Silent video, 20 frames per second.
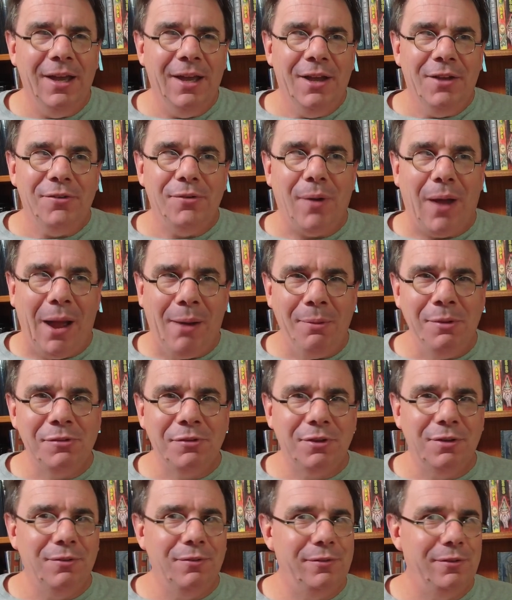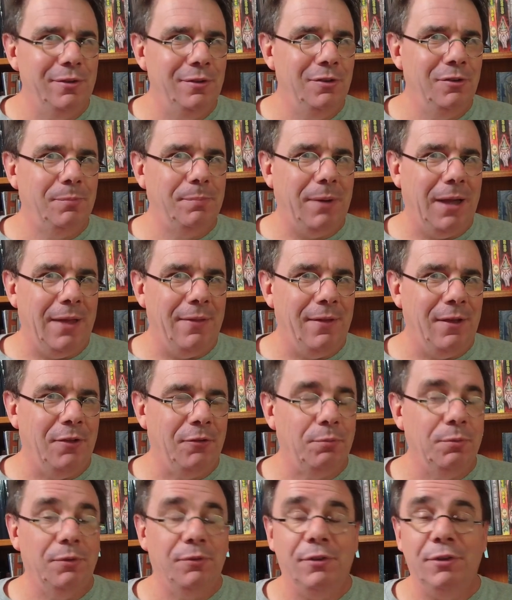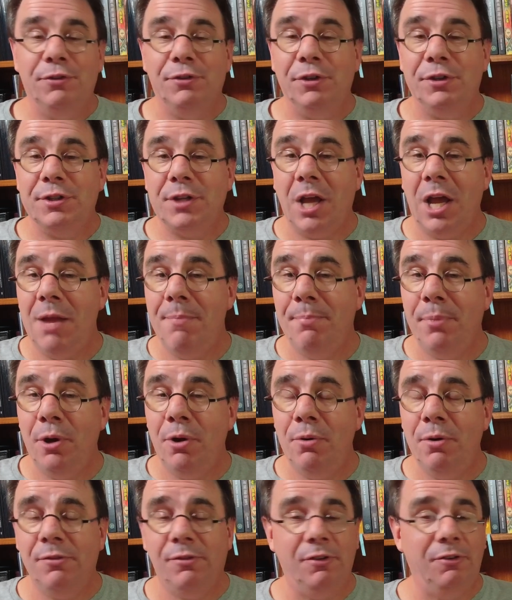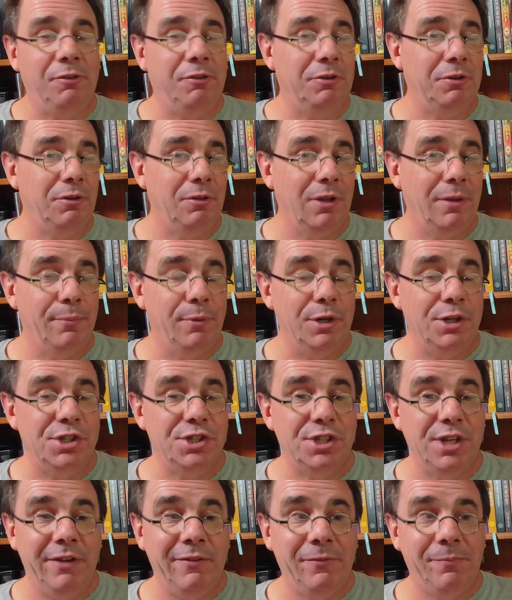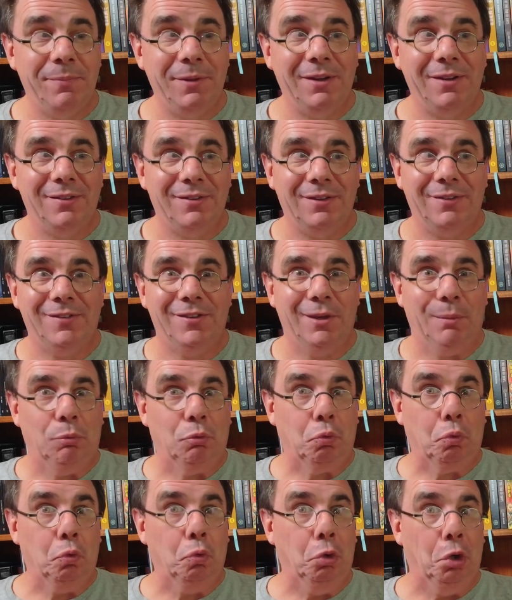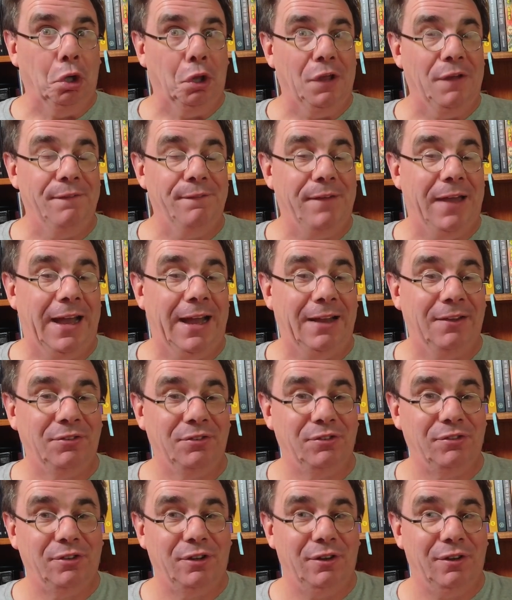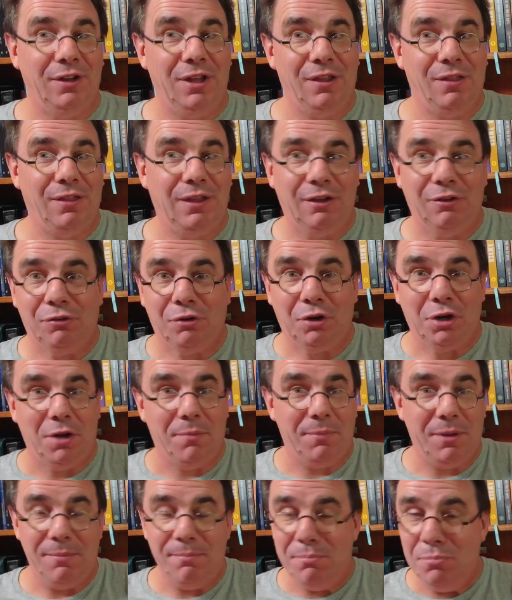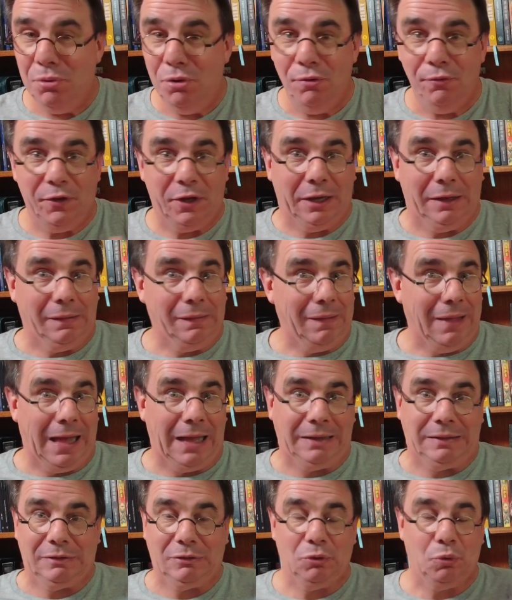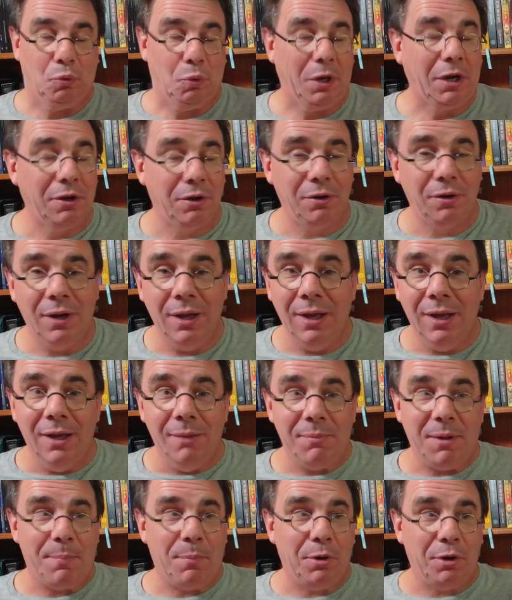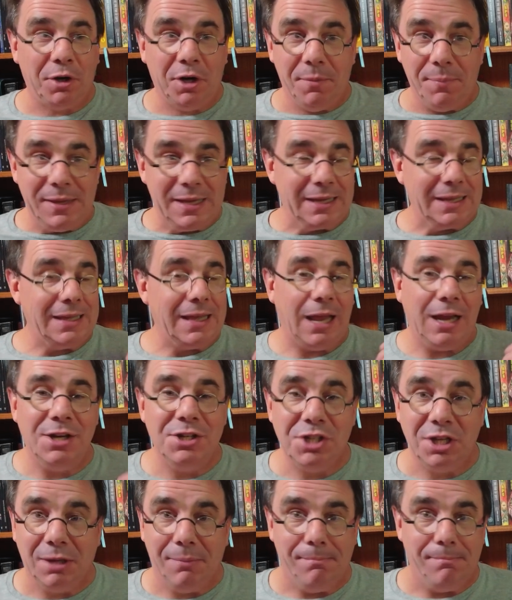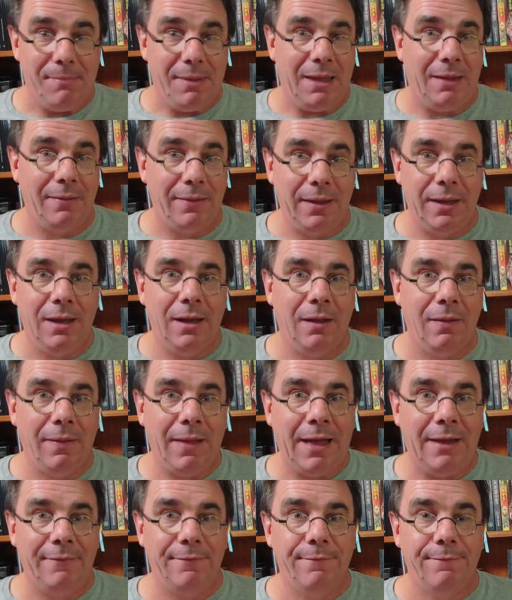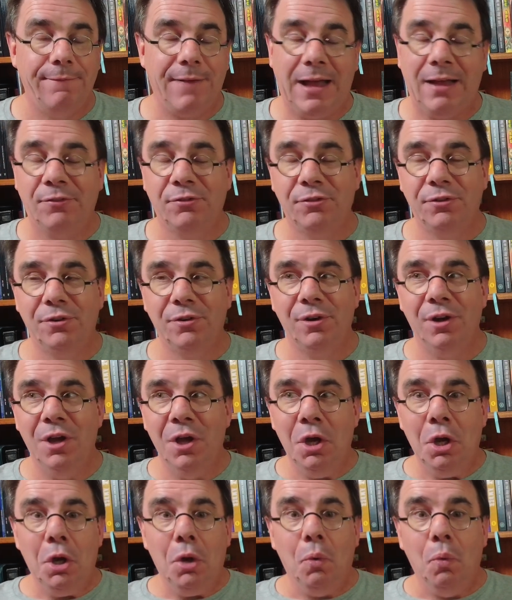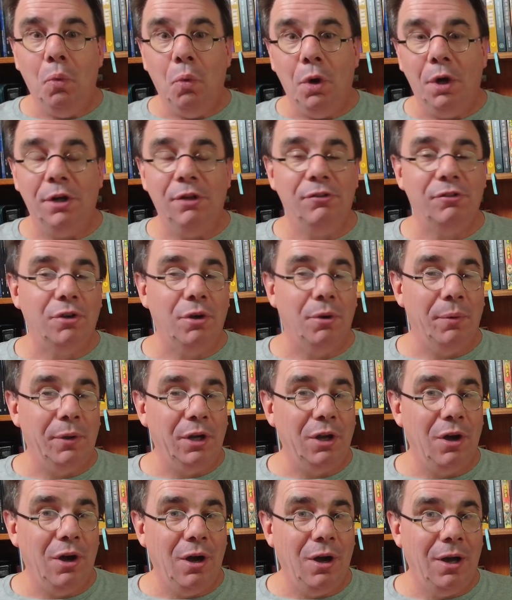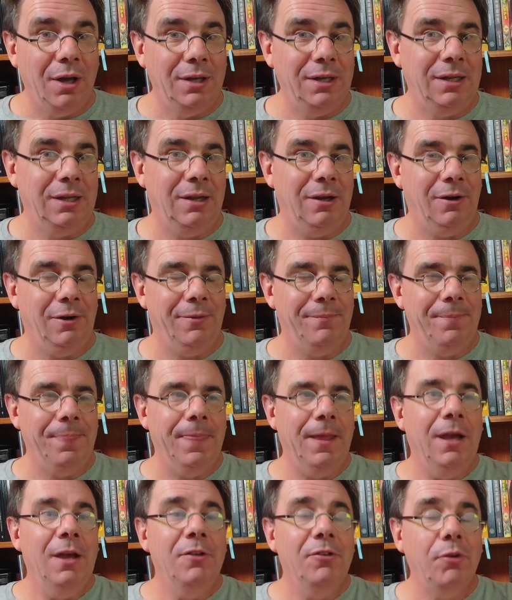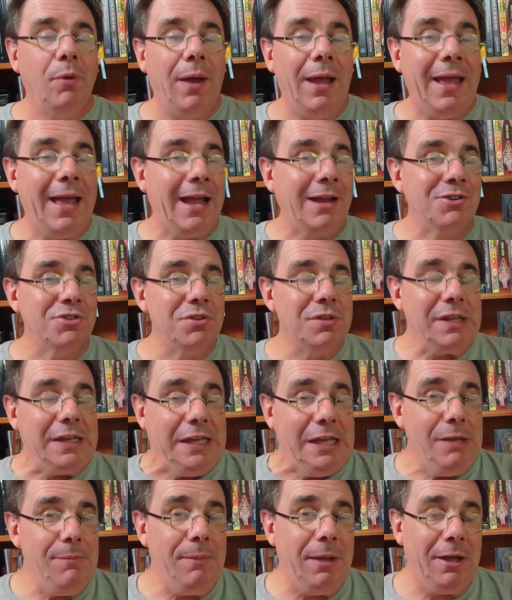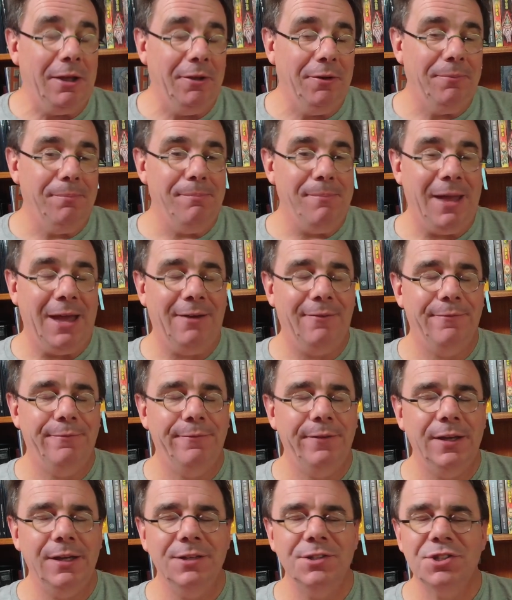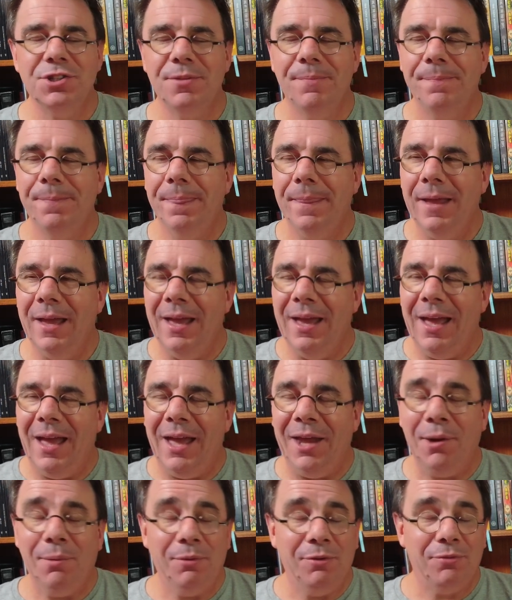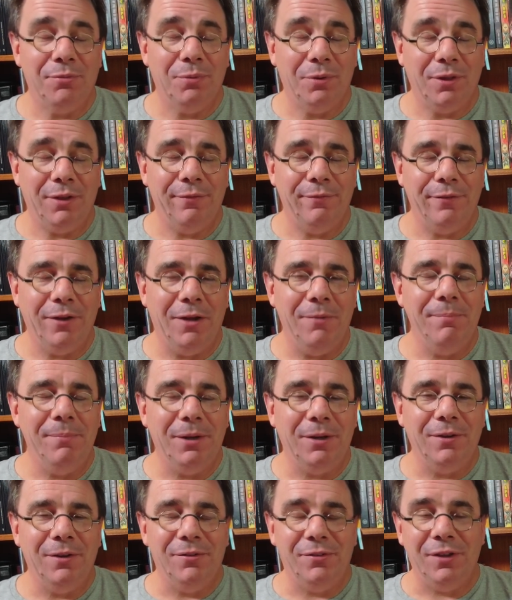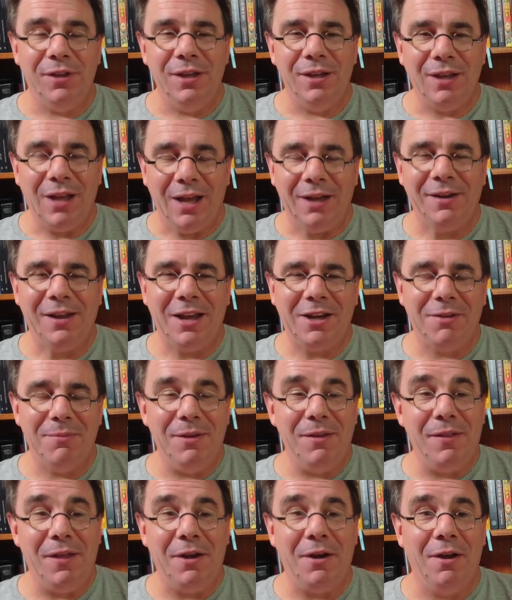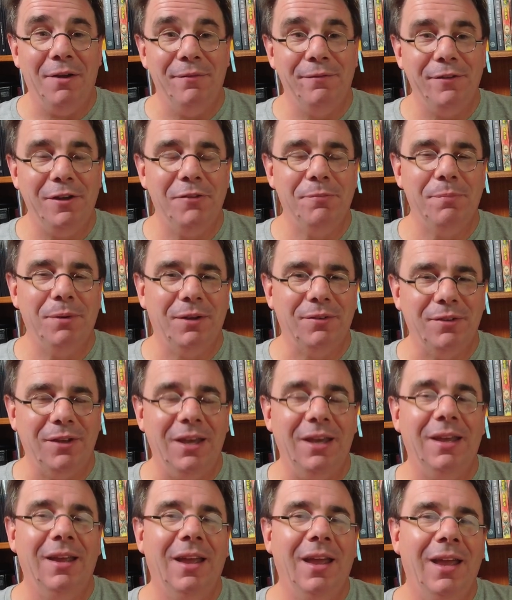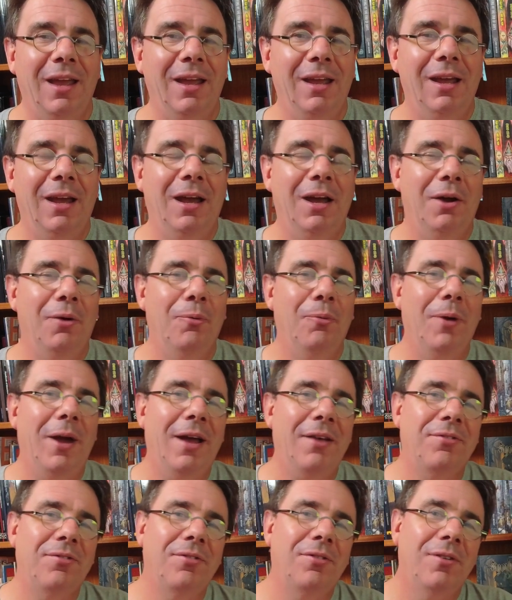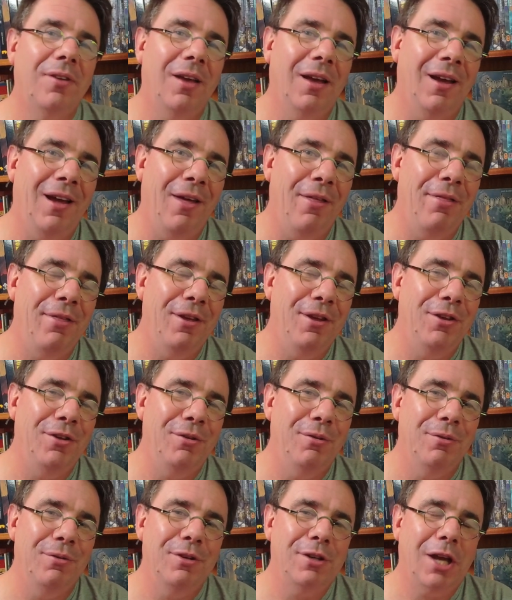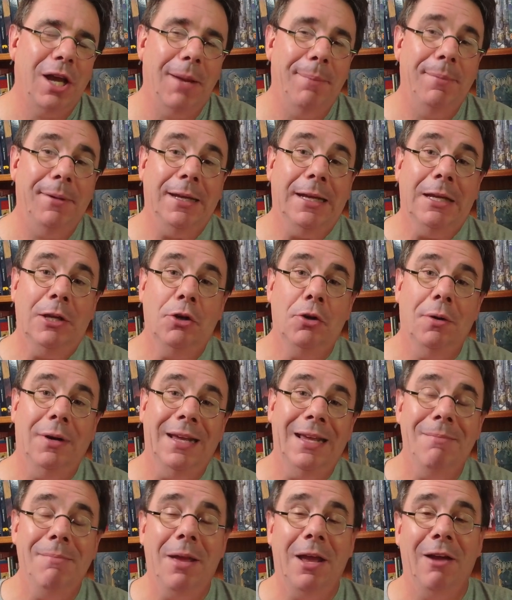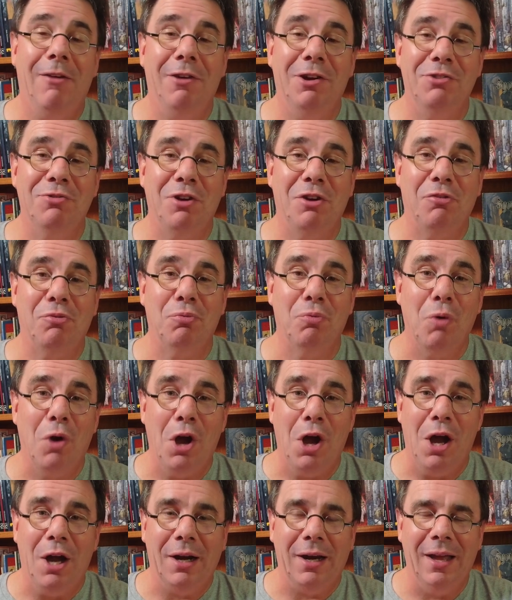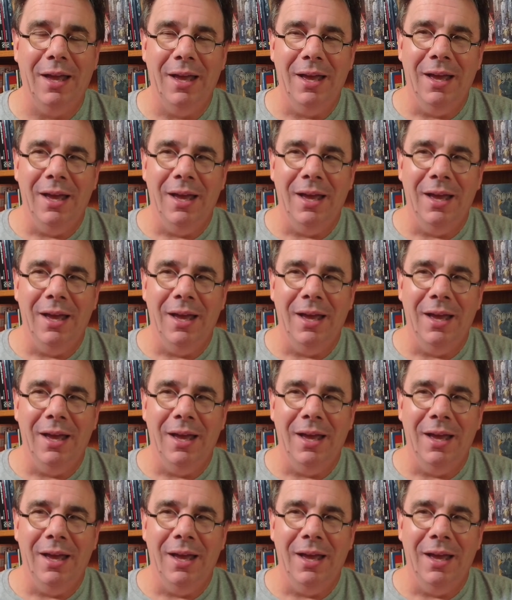So I was confused by this. Was this a typo? Is this a deliberate shift? Because it seems really fast. Suddenly things are going to be moving a lot quicker. People are going to be engaging in melee a lot faster. What is going on here? So I actually emailed Matt Finch and it was really fun because he contacted me then on Facebook saying, "Hey, uh, Wes, uh, I think you typed in your email address wrong.